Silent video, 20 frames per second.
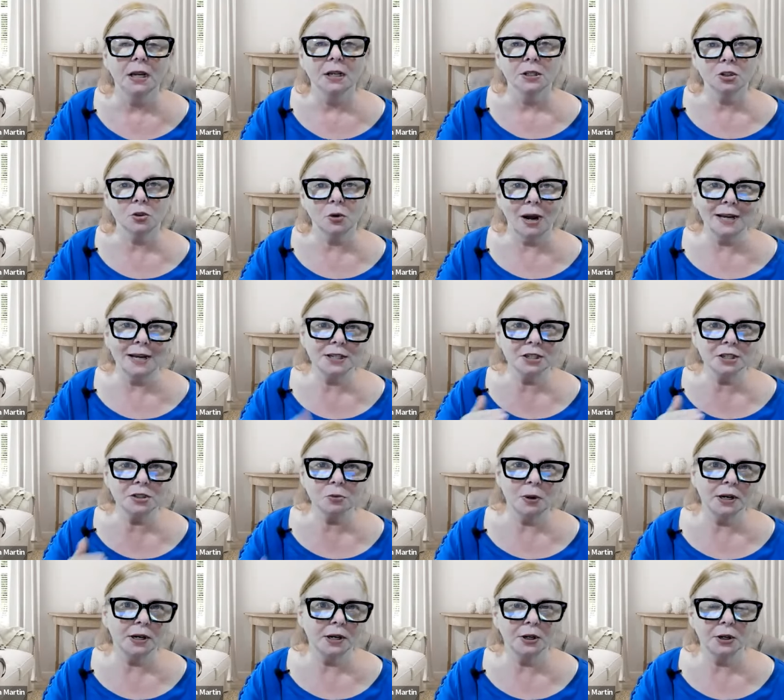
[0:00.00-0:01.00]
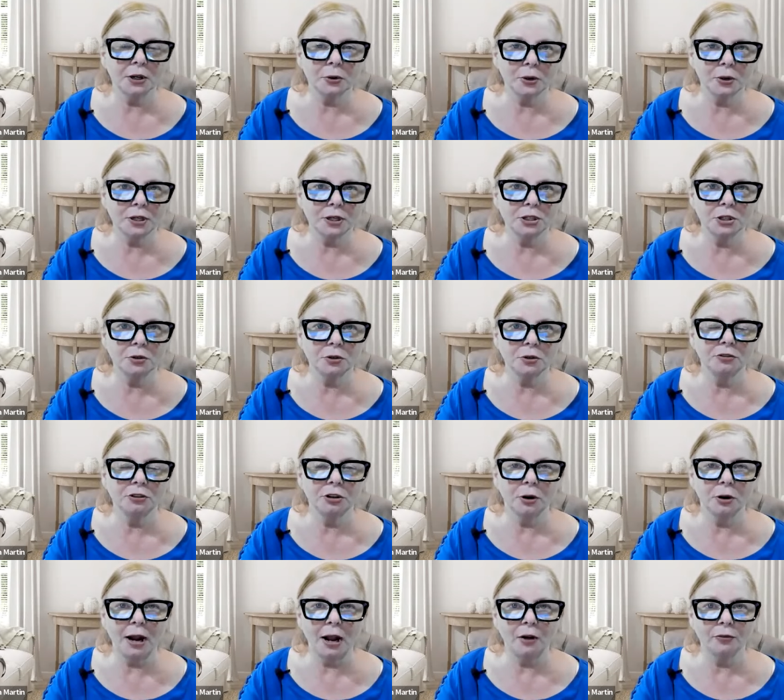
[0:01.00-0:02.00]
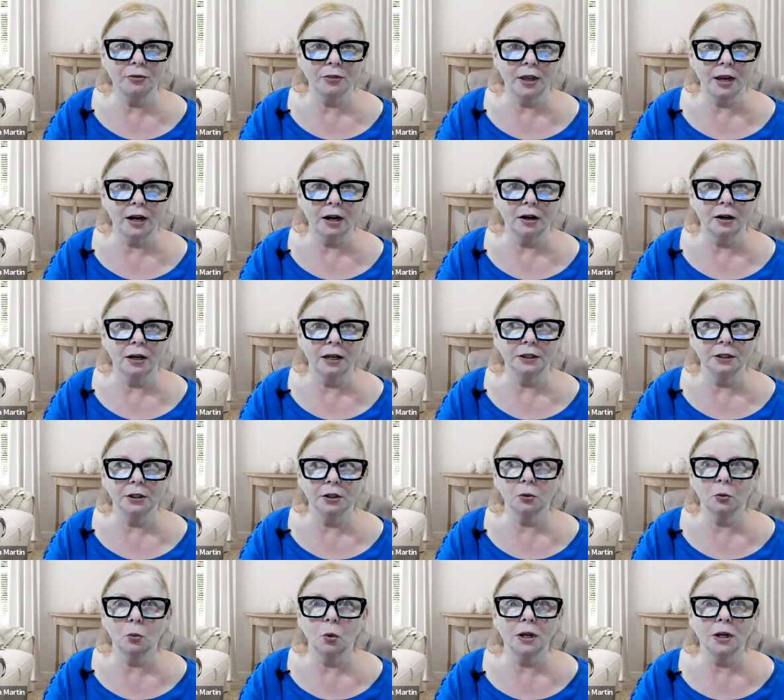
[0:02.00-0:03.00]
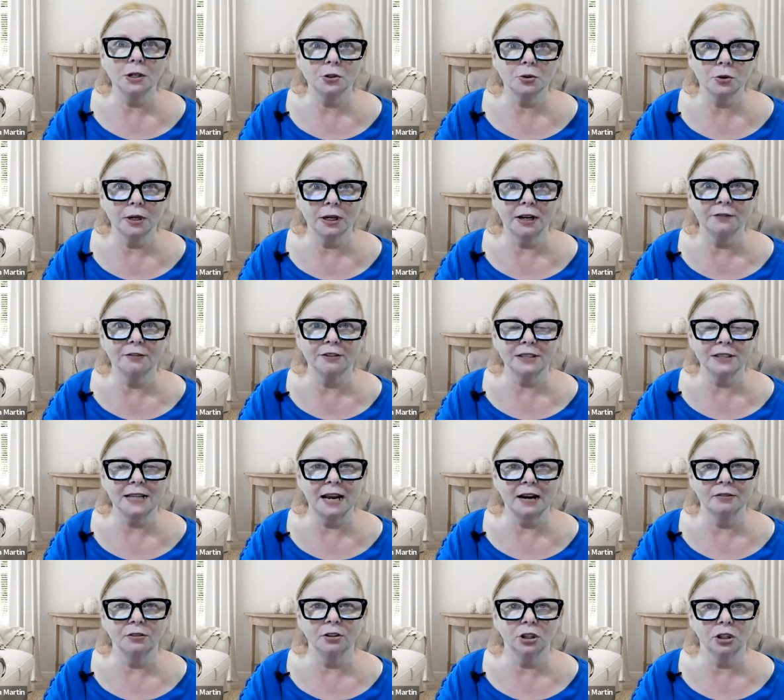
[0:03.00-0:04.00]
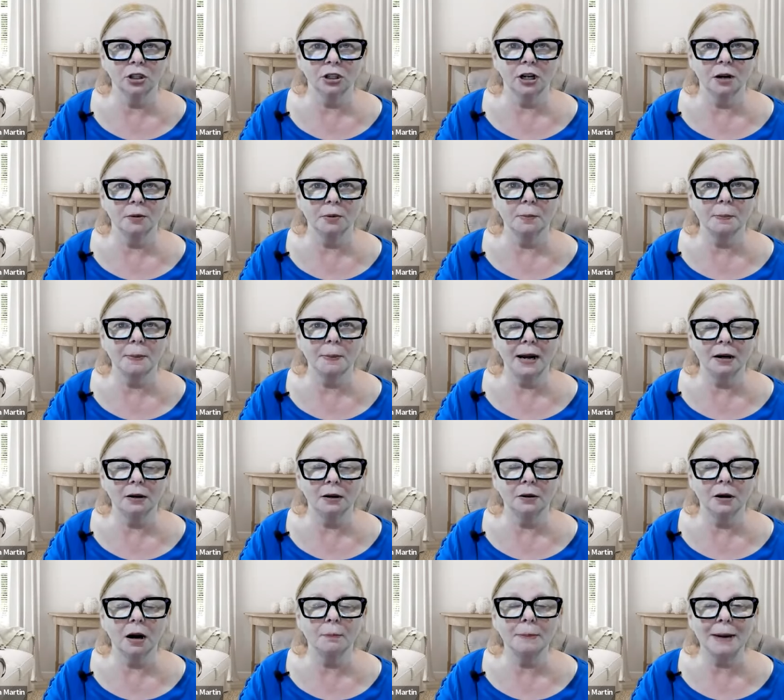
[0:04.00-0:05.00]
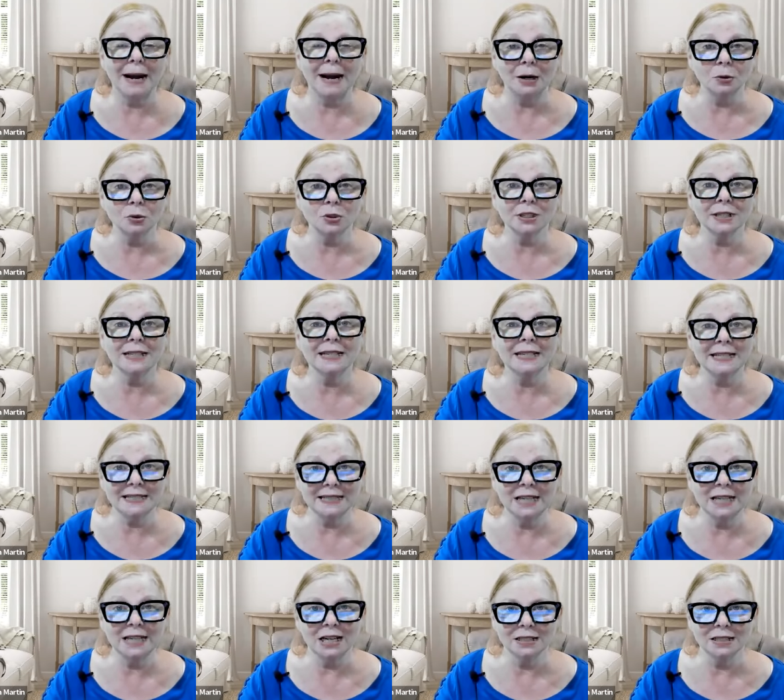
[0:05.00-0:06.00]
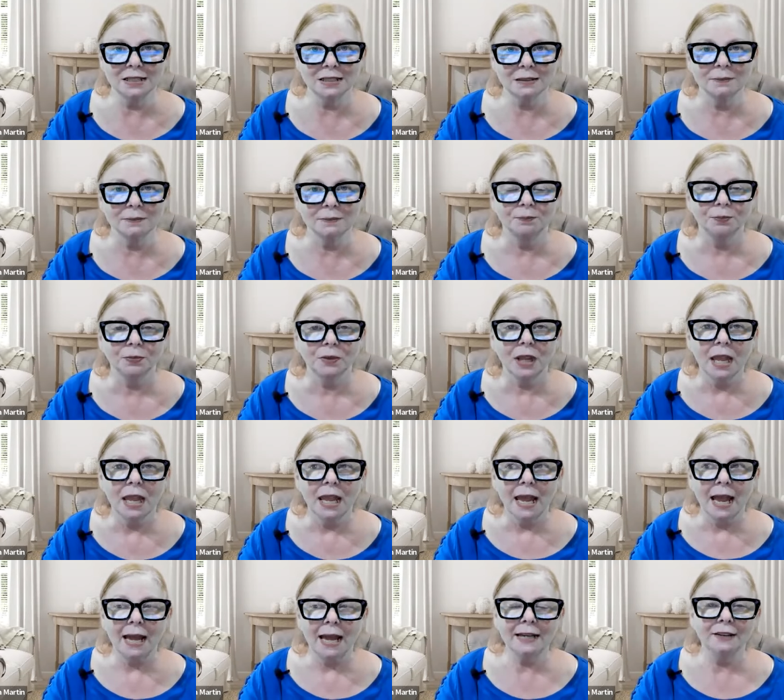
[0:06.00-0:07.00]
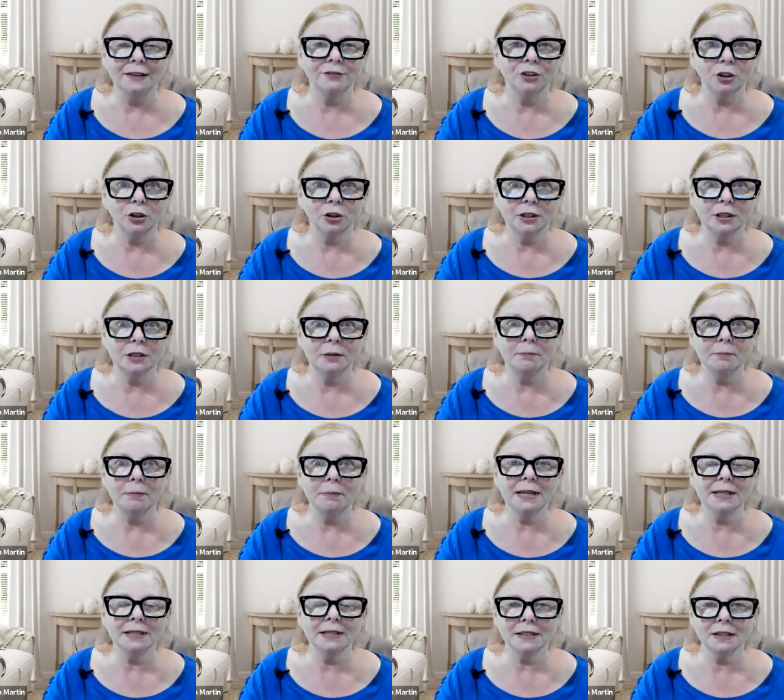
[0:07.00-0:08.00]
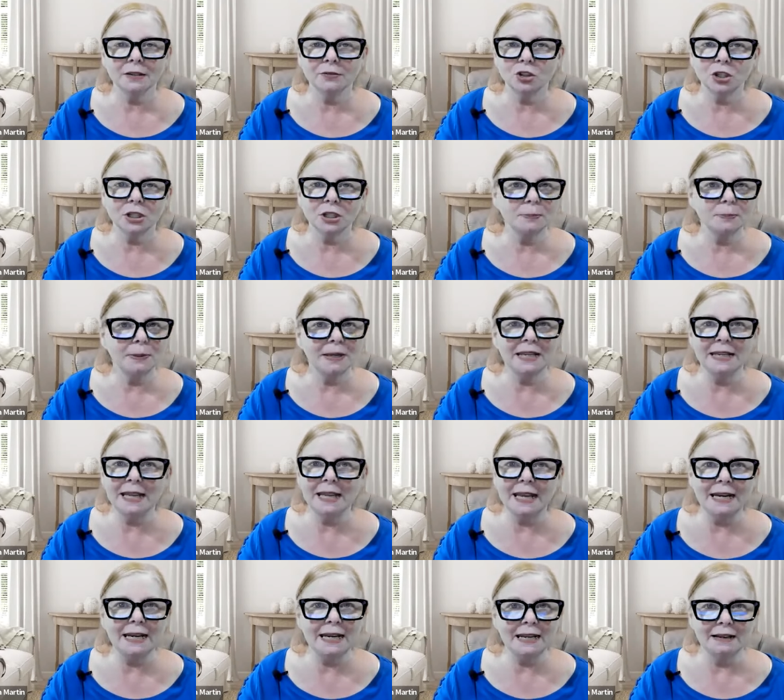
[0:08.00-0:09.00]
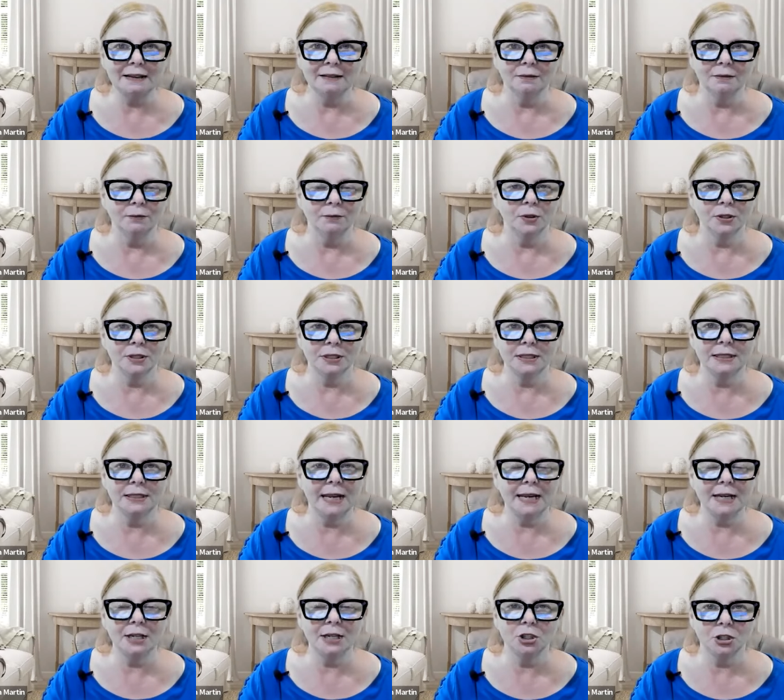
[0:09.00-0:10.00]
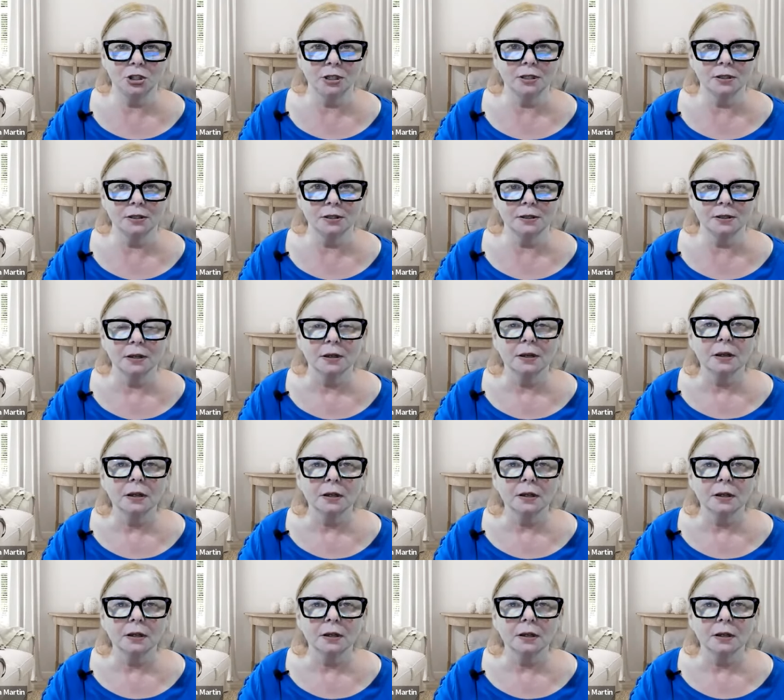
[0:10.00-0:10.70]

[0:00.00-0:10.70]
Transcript: So I just want to encourage you, if you're out there and you're wondering if it's ever going to come about, it does. And if you're in the midst of just beginning the stages,